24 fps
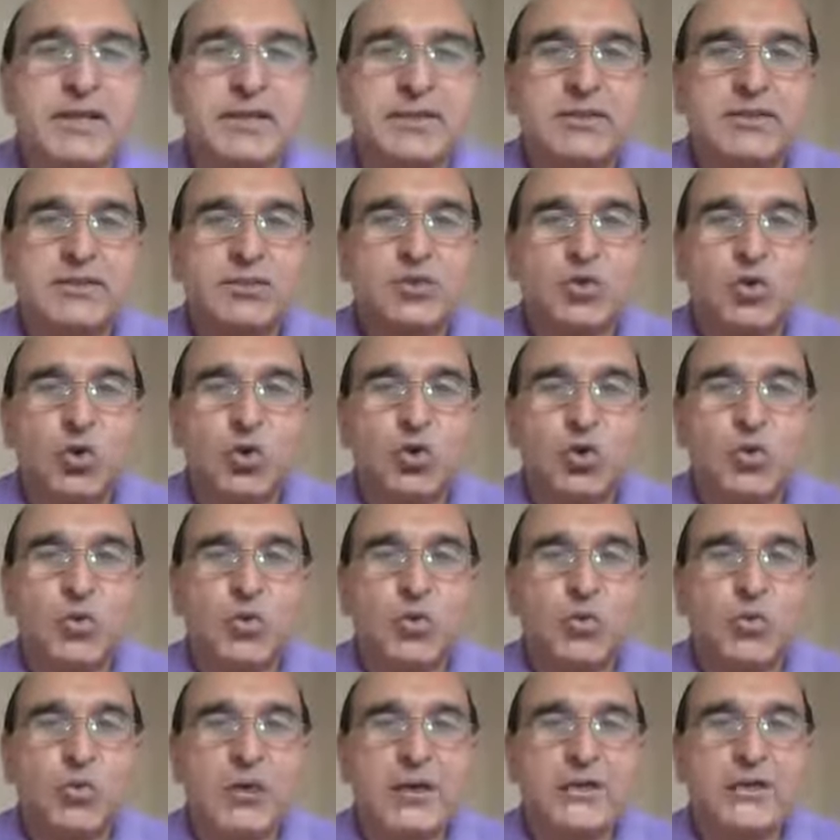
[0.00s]
So
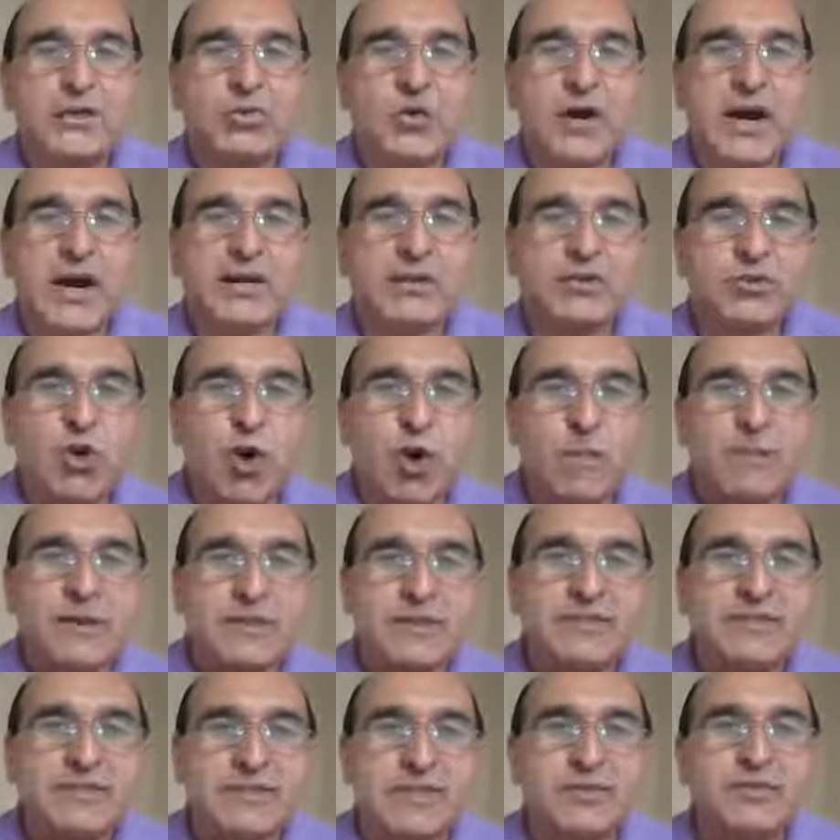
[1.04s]
when a topic
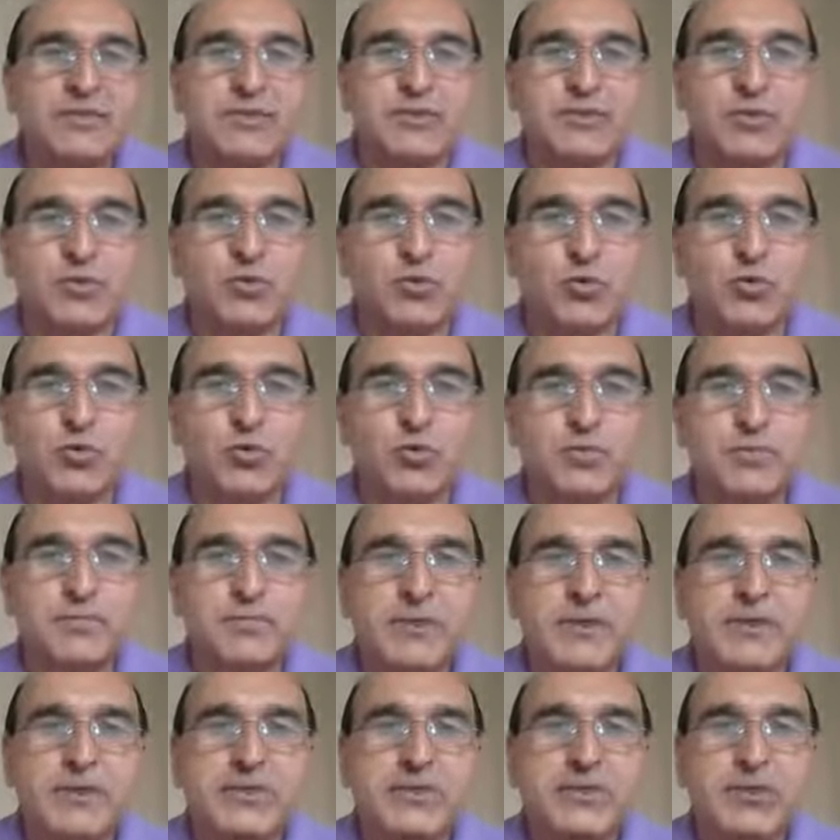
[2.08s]
is given to you,
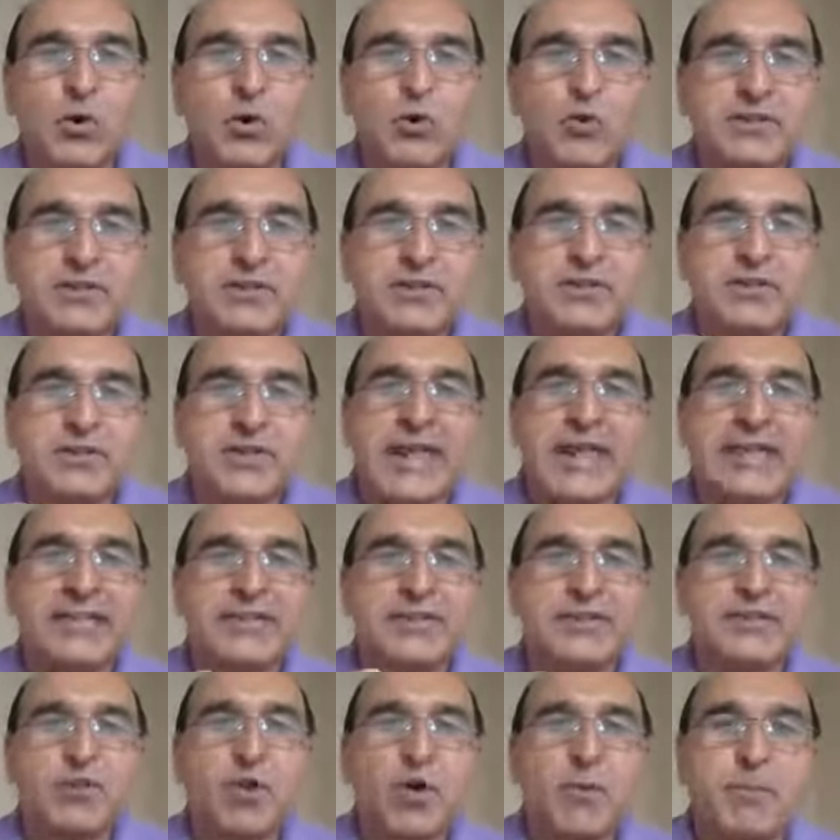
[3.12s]
don't take
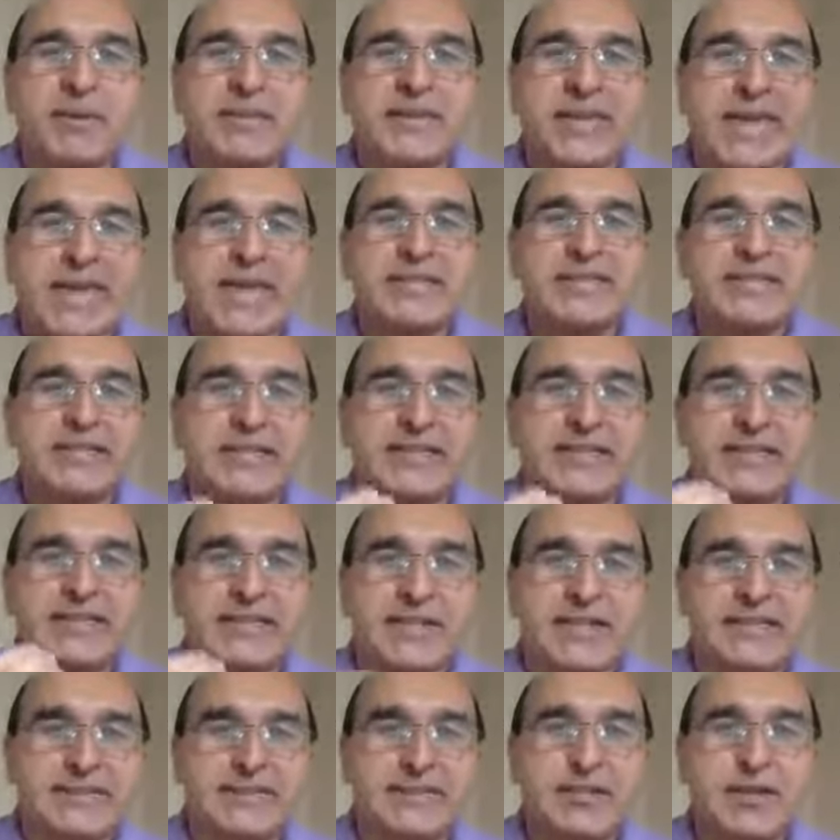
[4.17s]
the topic as it
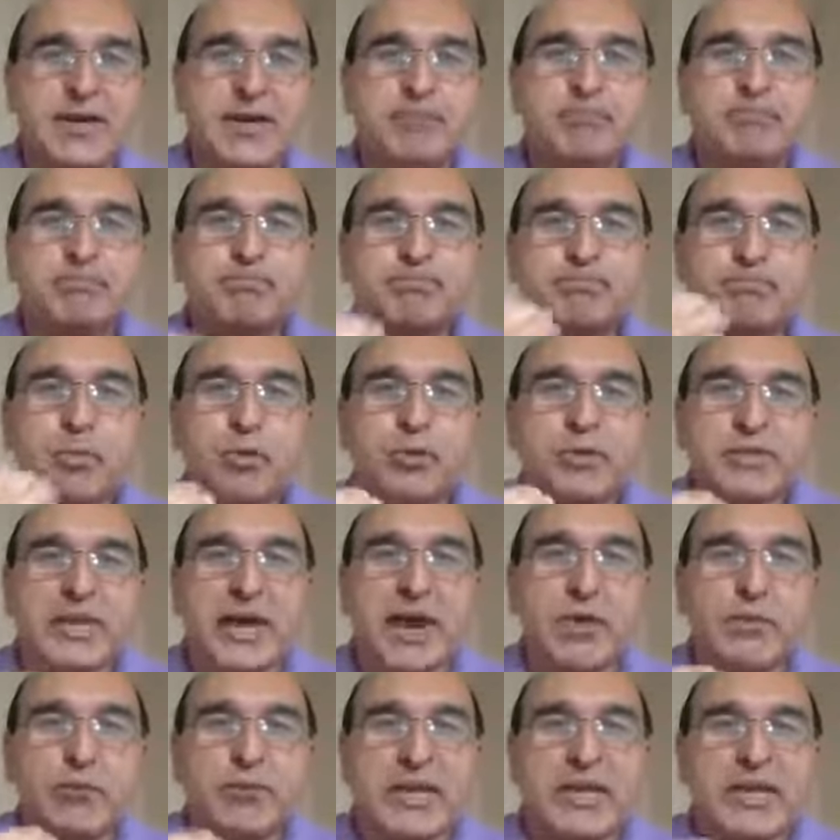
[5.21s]
is. Put
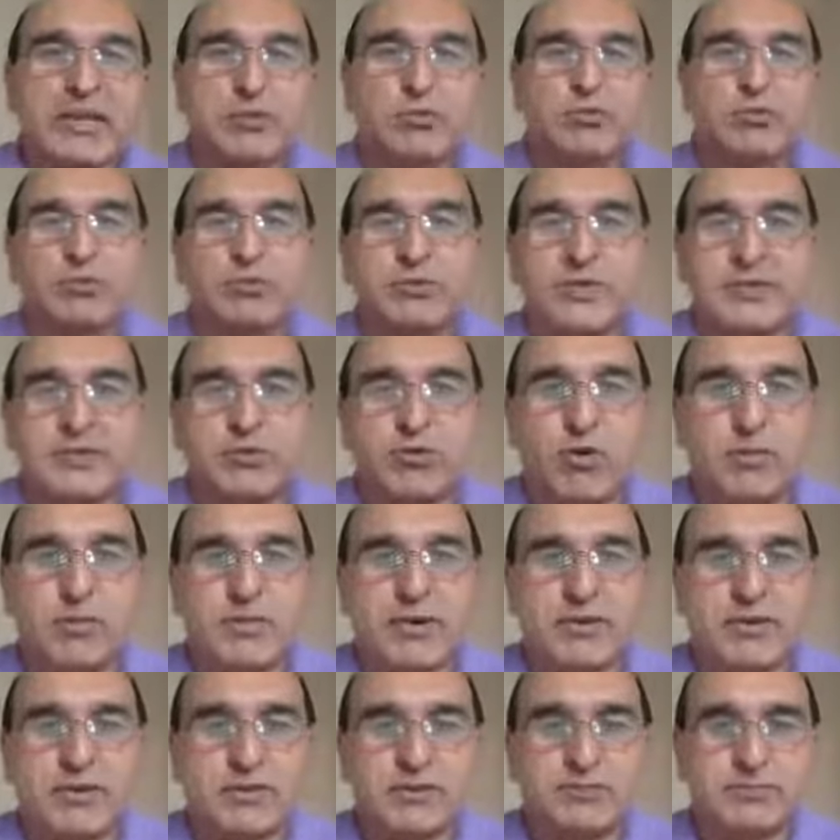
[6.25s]
a value to that
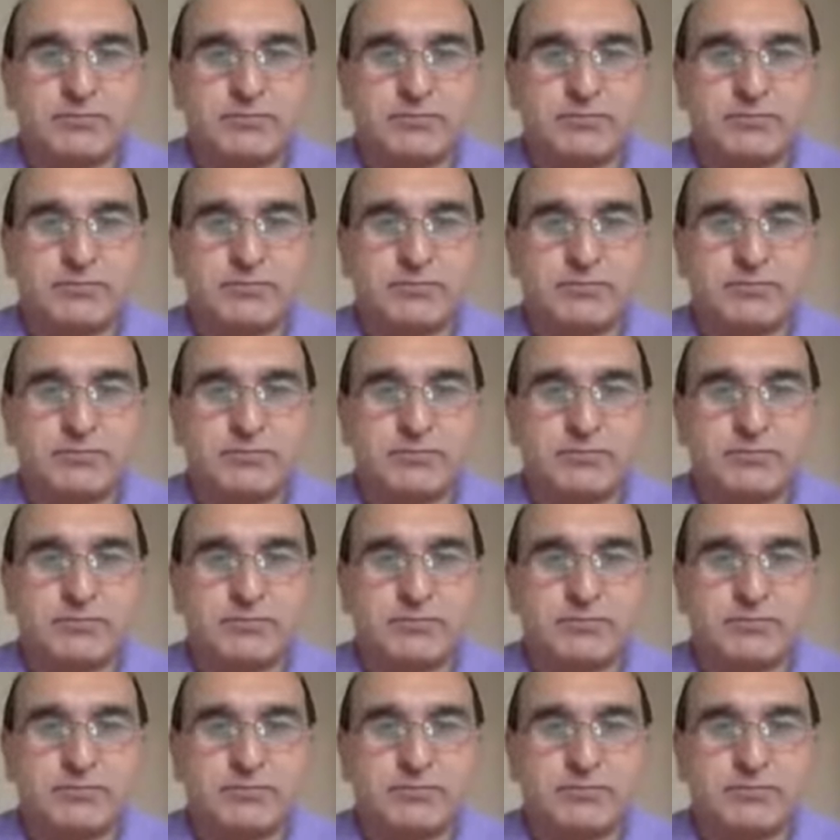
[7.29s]
topic.